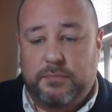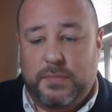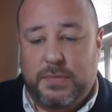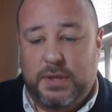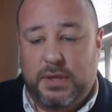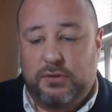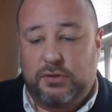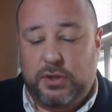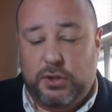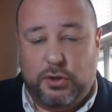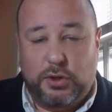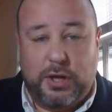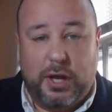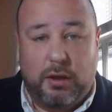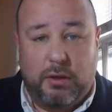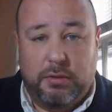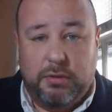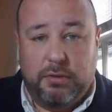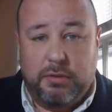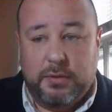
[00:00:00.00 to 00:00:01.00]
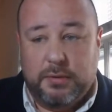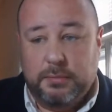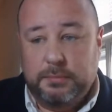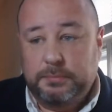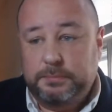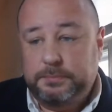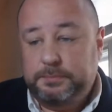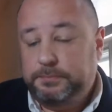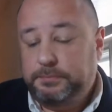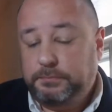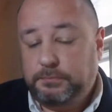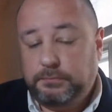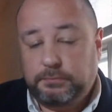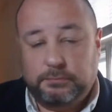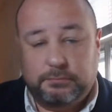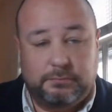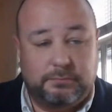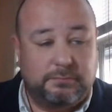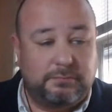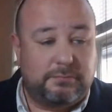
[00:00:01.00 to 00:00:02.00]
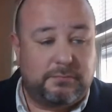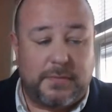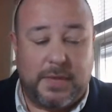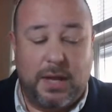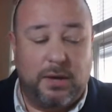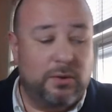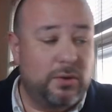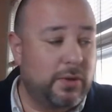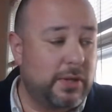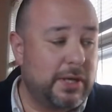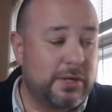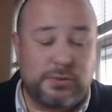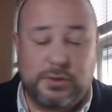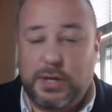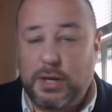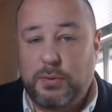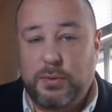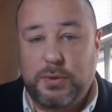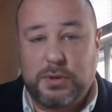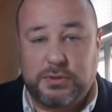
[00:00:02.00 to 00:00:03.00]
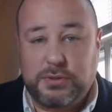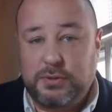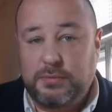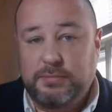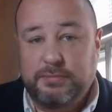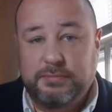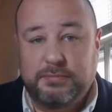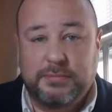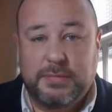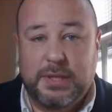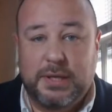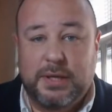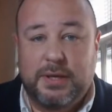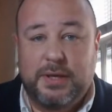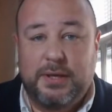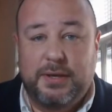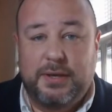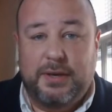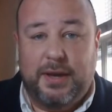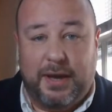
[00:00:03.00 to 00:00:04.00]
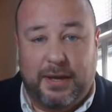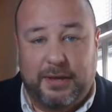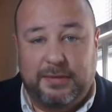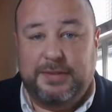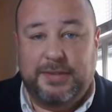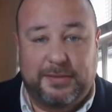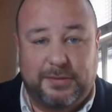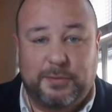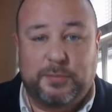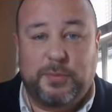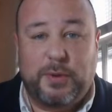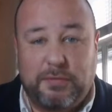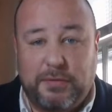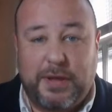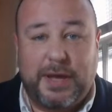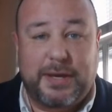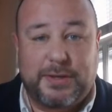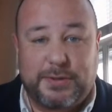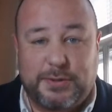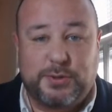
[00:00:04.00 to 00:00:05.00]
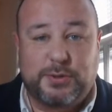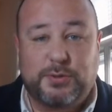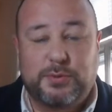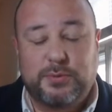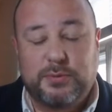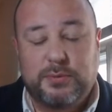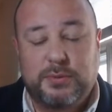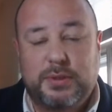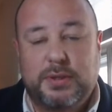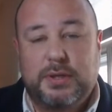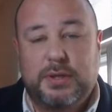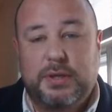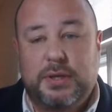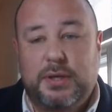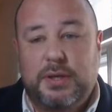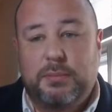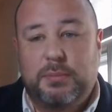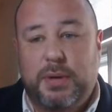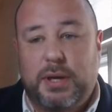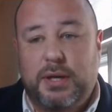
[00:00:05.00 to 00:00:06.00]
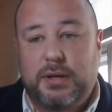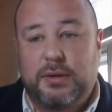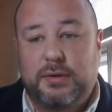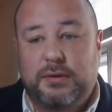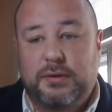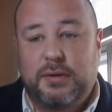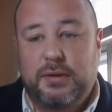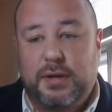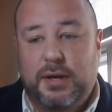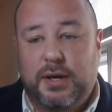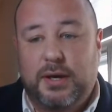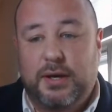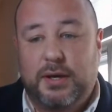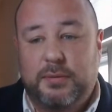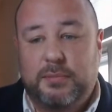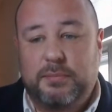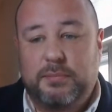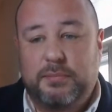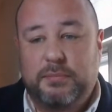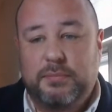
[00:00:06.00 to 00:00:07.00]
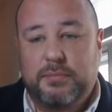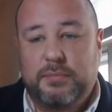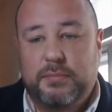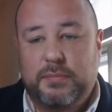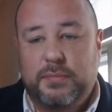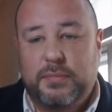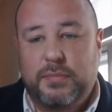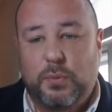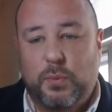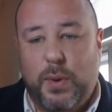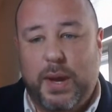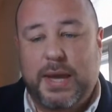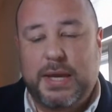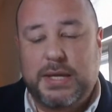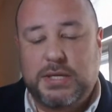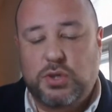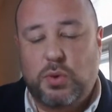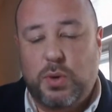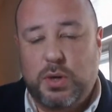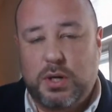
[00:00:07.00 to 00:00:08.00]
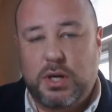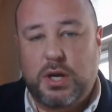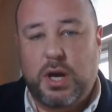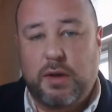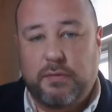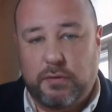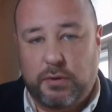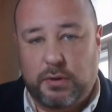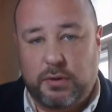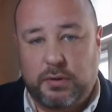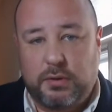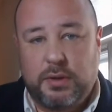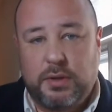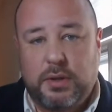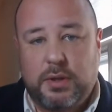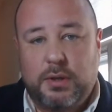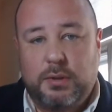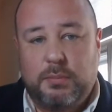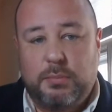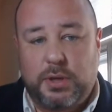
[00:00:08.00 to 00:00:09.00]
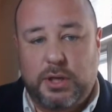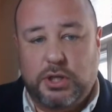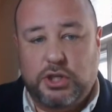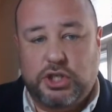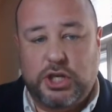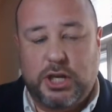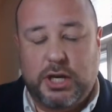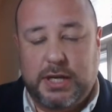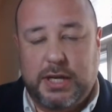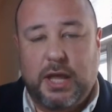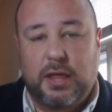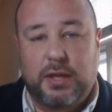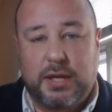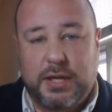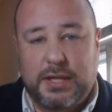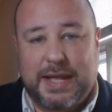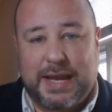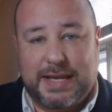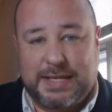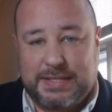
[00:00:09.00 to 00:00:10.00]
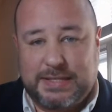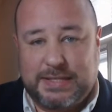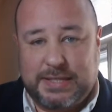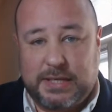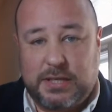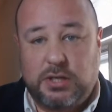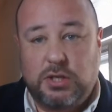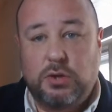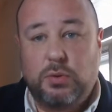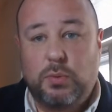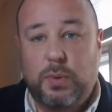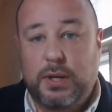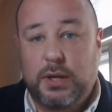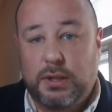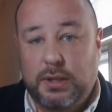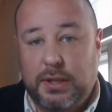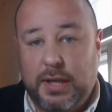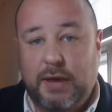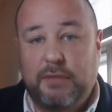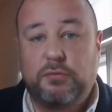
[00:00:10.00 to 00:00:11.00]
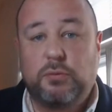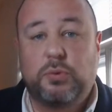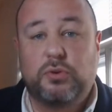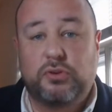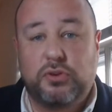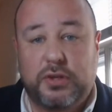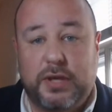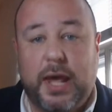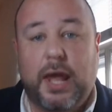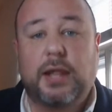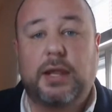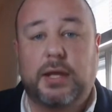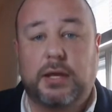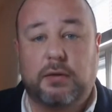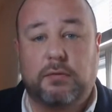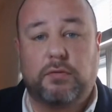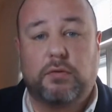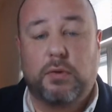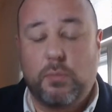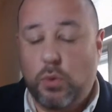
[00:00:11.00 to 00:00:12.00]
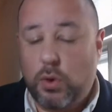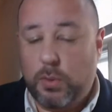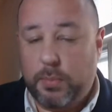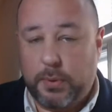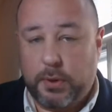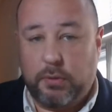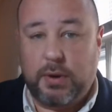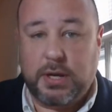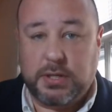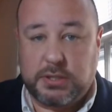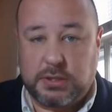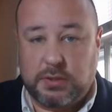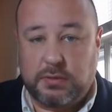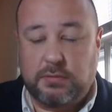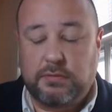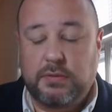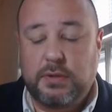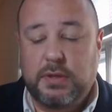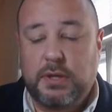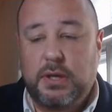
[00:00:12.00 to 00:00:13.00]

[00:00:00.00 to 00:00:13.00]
Is he in good health? I don't know the answer to that question. I see some red flags too, but the way he's going to govern, putting Janet Yellen in that seat when the left was yelling for a more progressive,